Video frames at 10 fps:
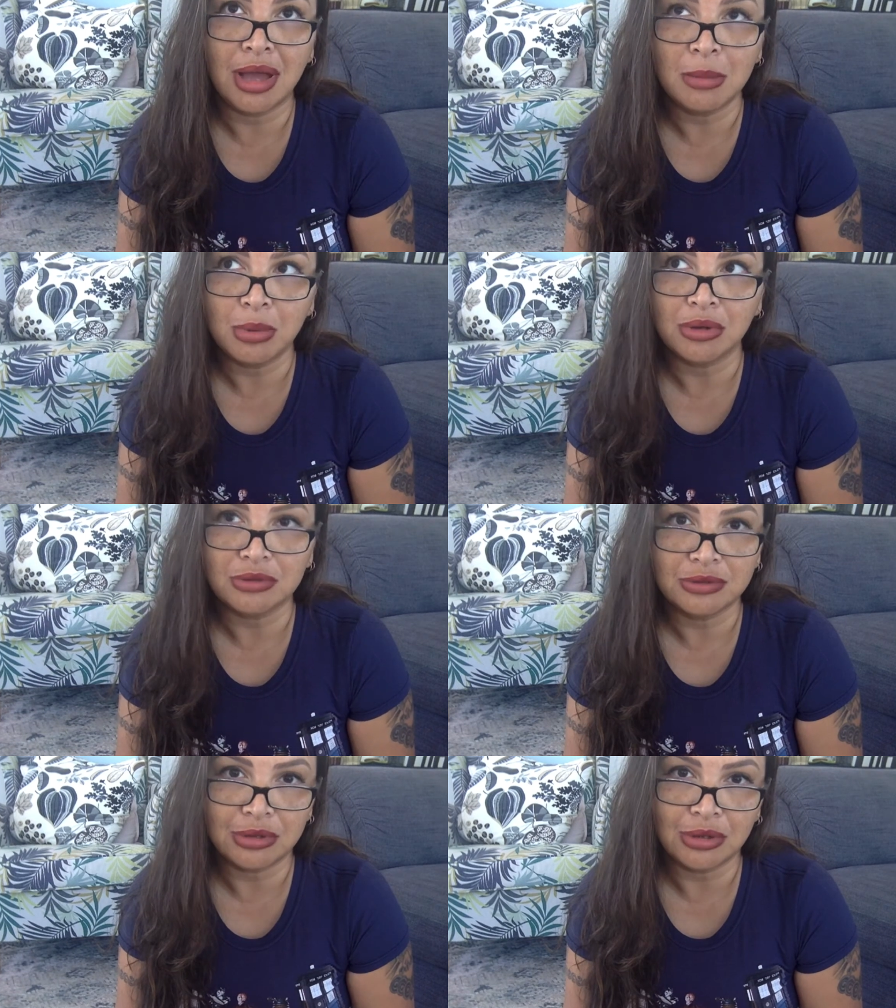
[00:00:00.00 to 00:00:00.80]

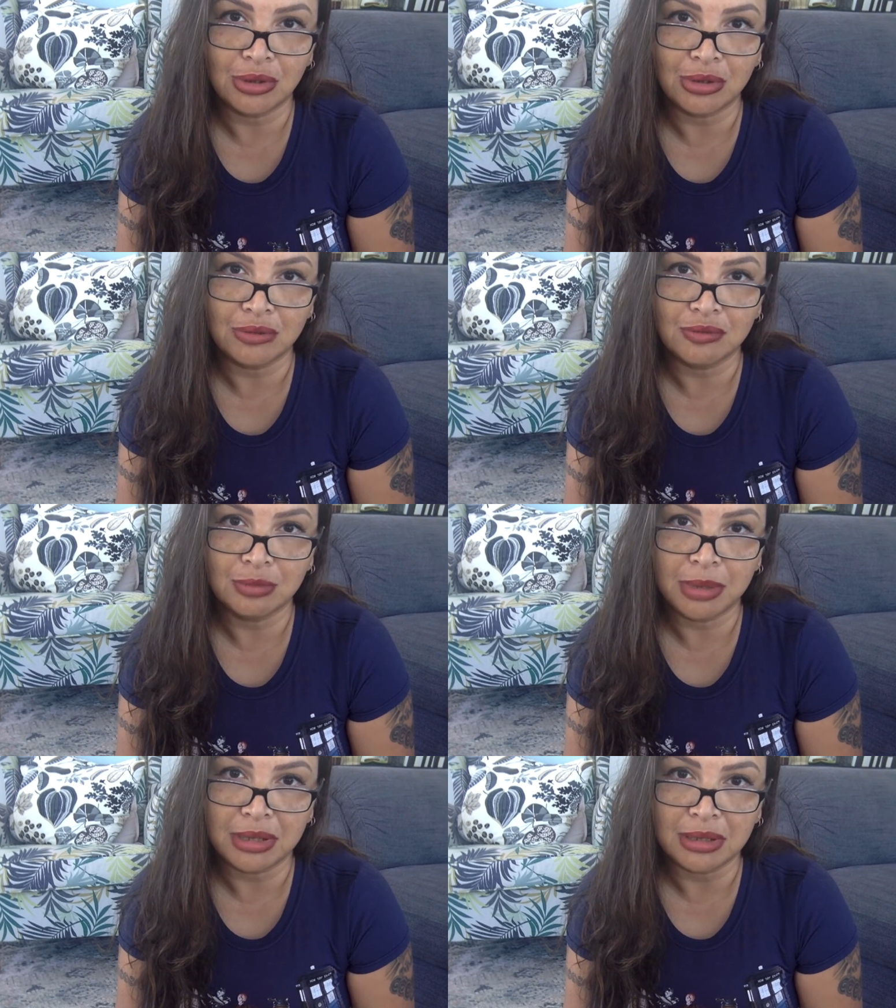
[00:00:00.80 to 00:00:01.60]
unboxing of
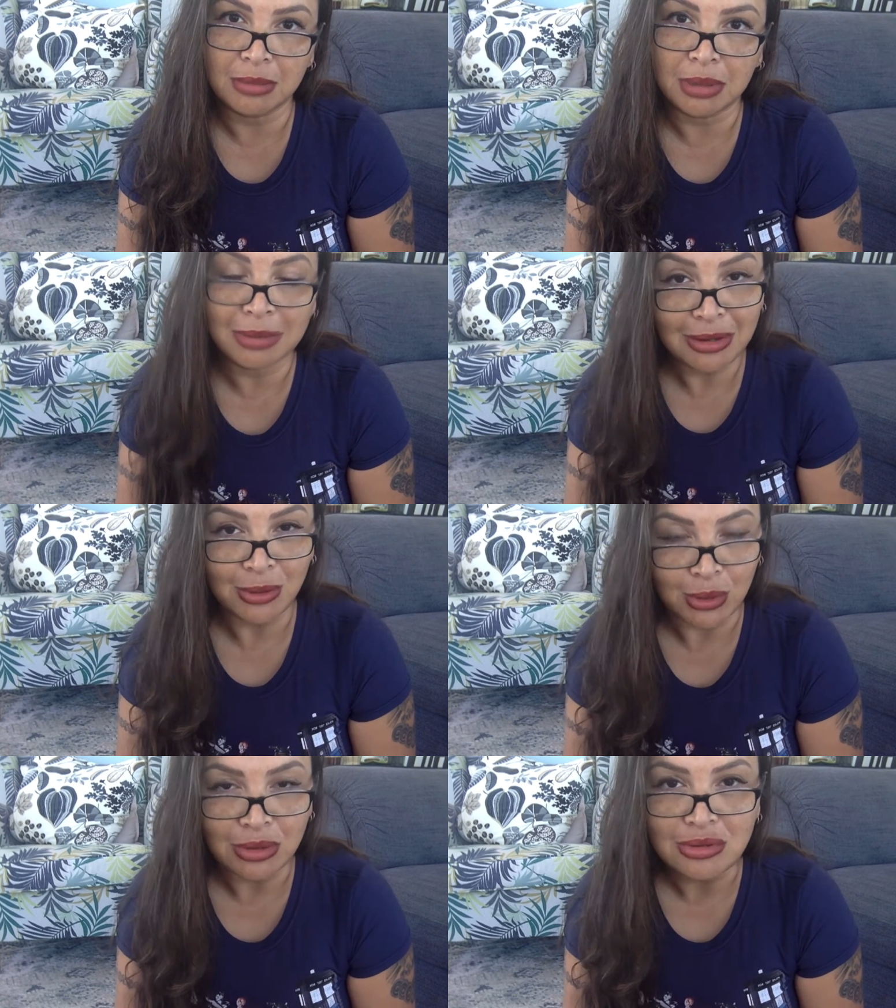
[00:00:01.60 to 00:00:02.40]
Bailey by
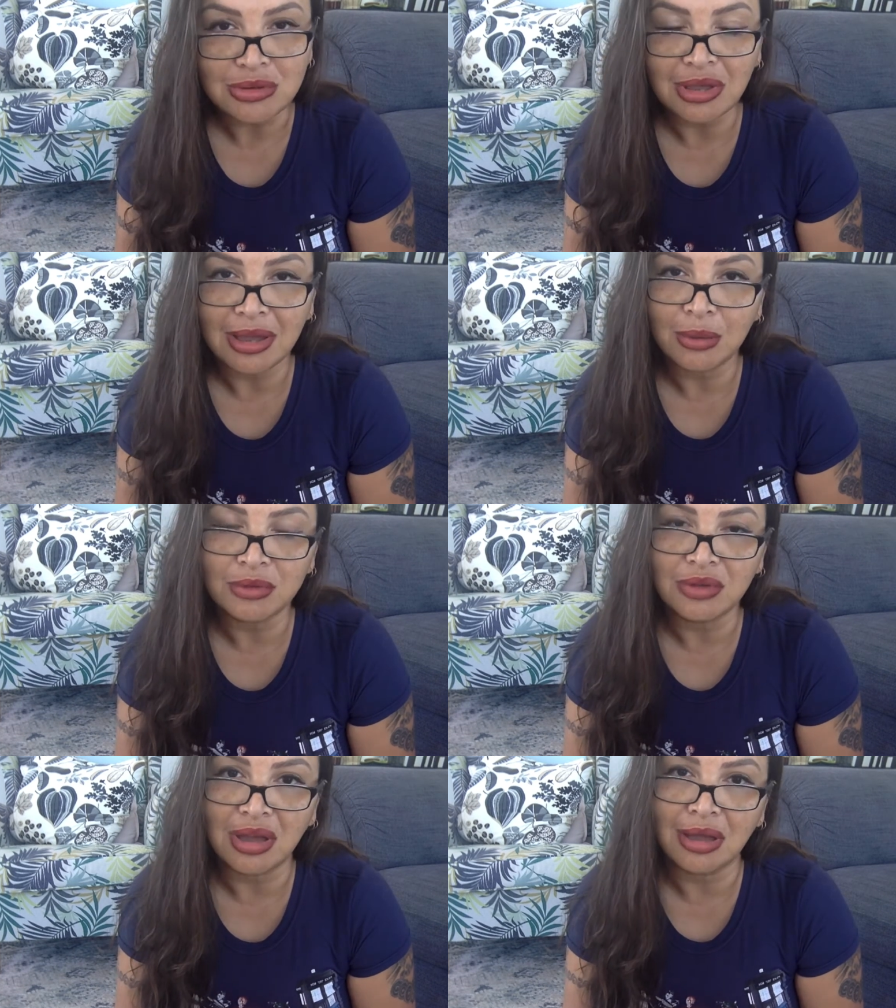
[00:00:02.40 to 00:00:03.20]
Meadowdolls, I
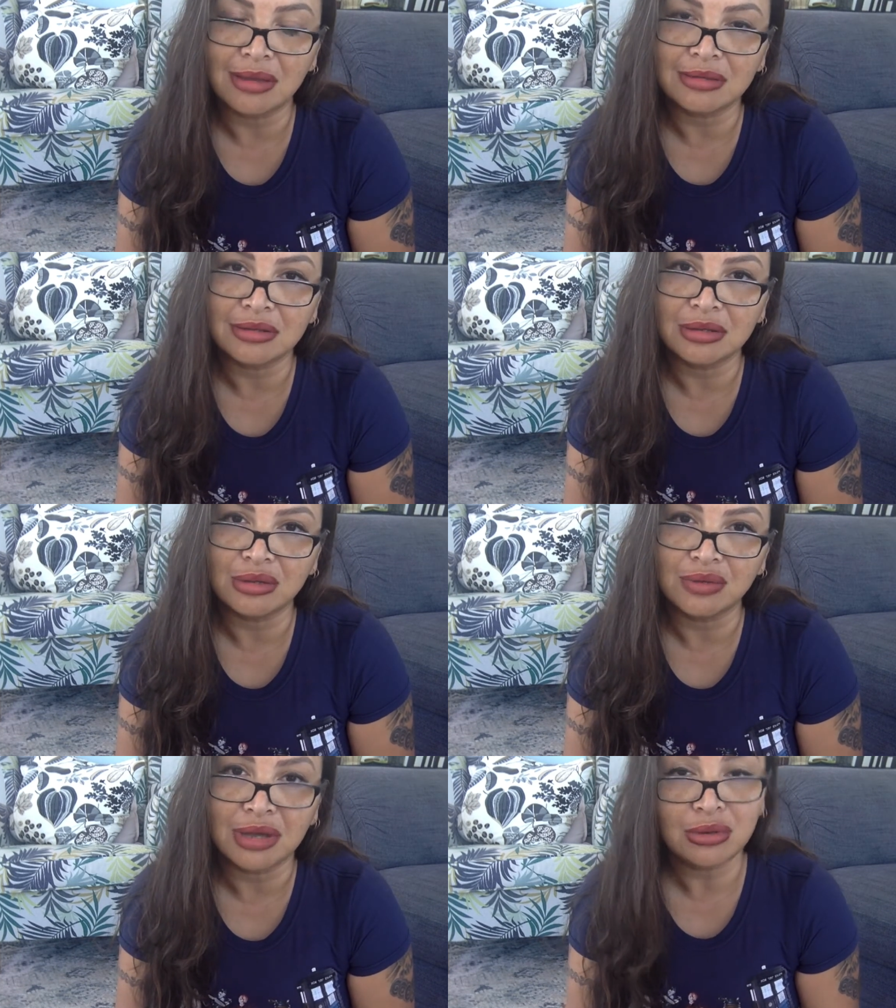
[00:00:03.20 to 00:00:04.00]
was asked
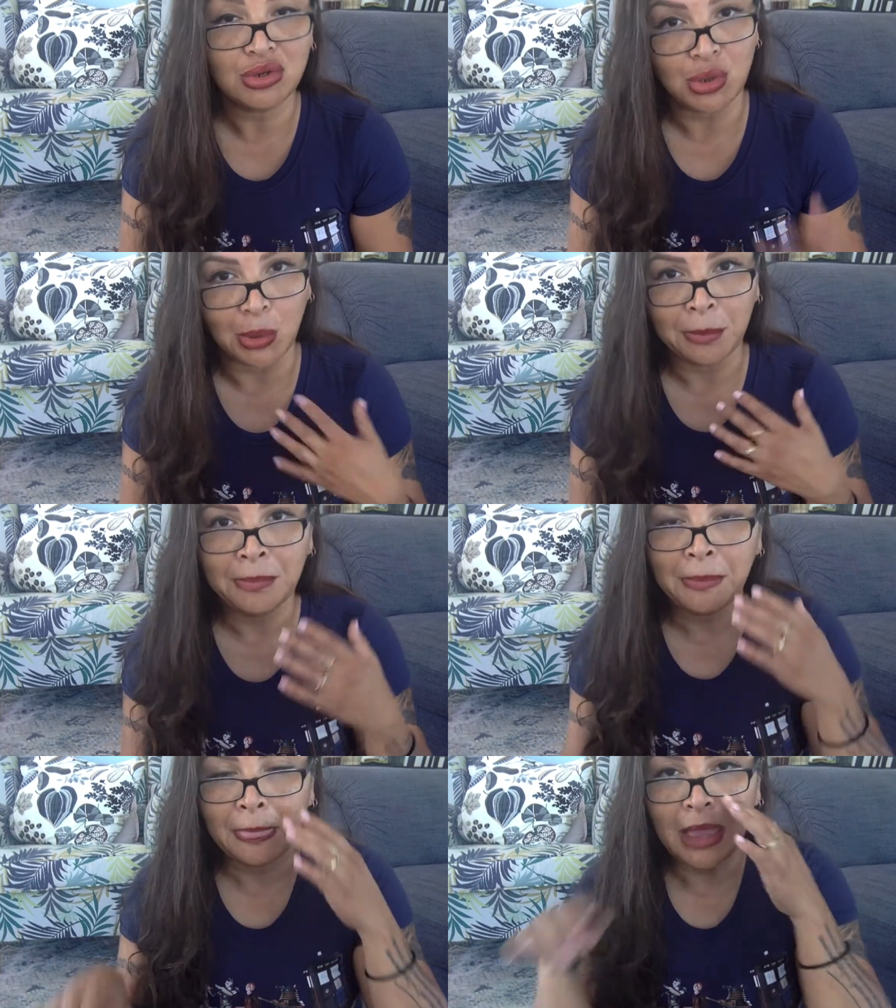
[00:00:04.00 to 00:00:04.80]
if I could show
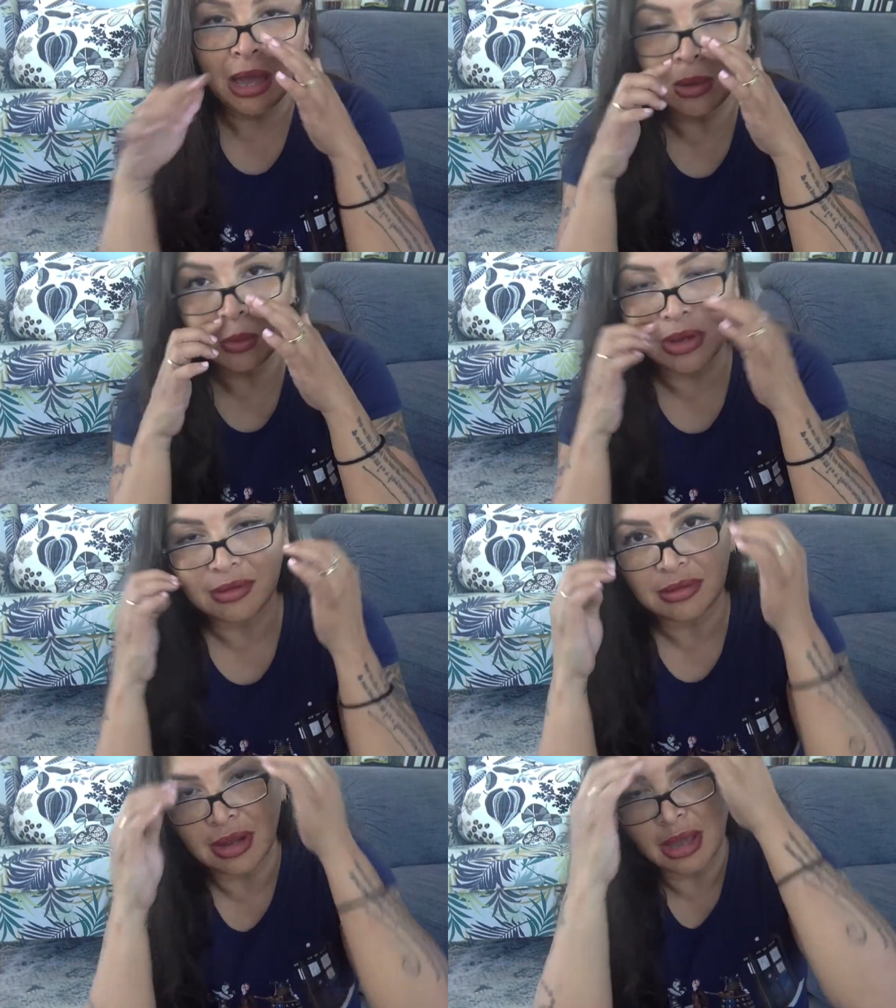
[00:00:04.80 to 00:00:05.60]
how it
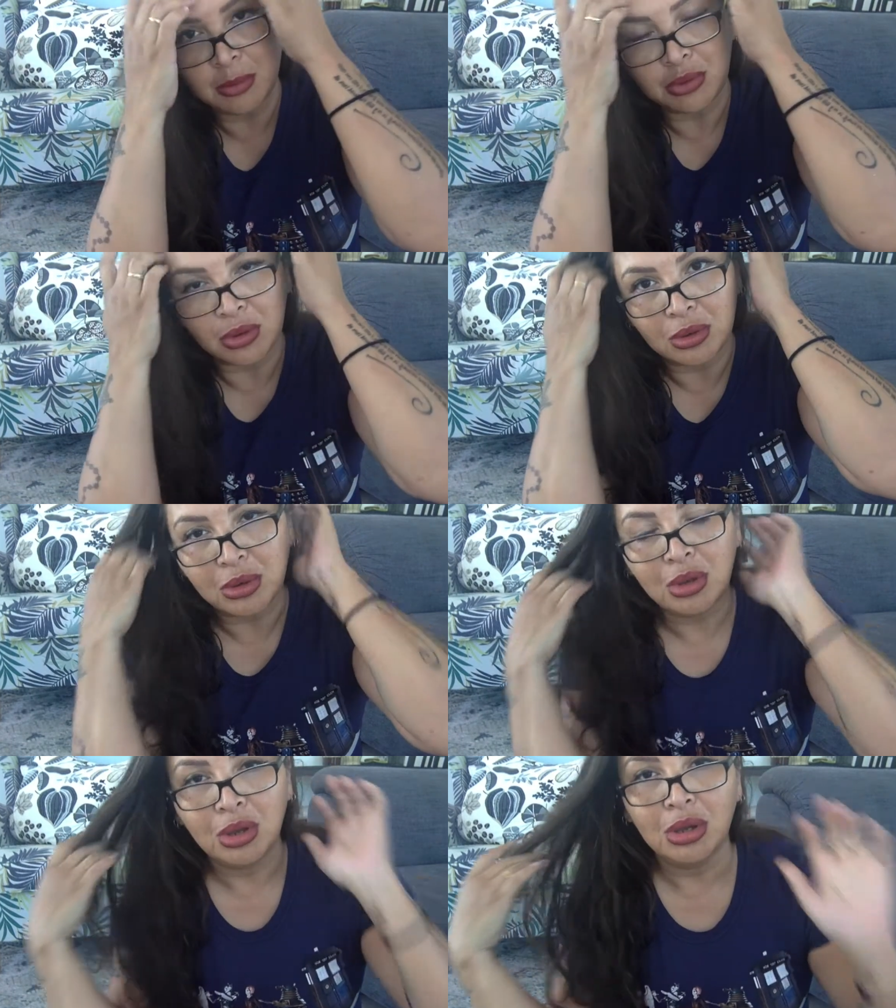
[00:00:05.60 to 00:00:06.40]
was that I put on
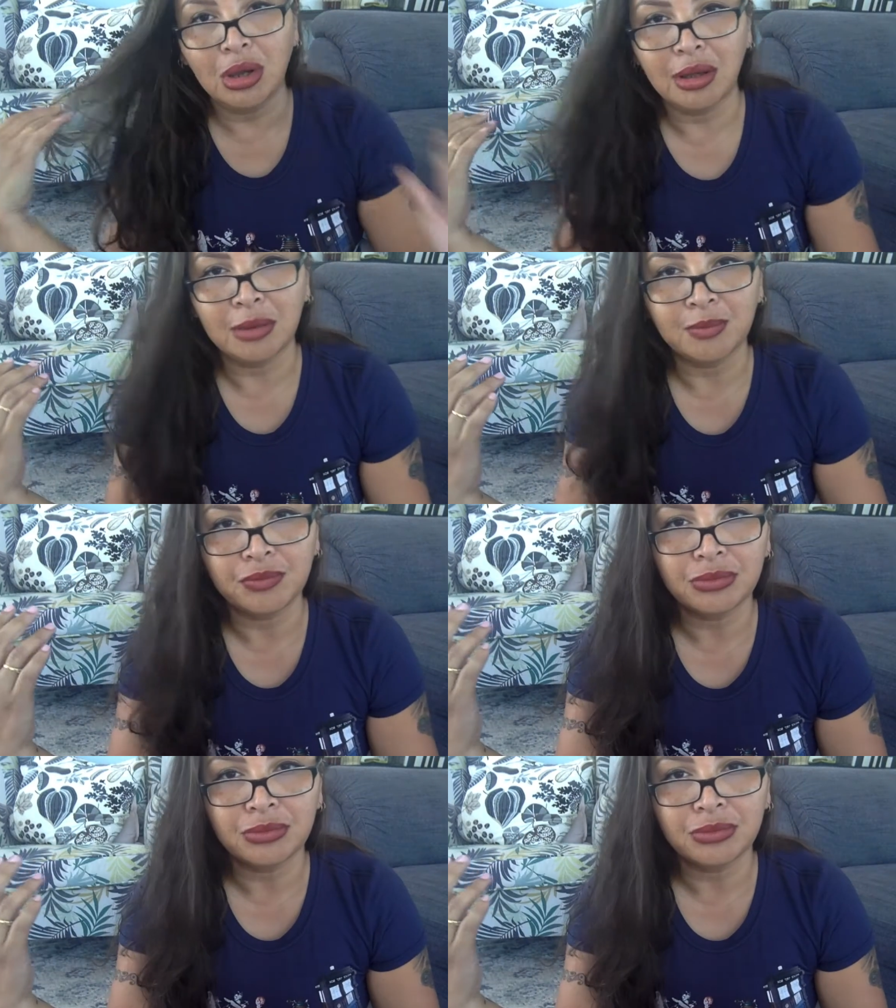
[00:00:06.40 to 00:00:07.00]
um,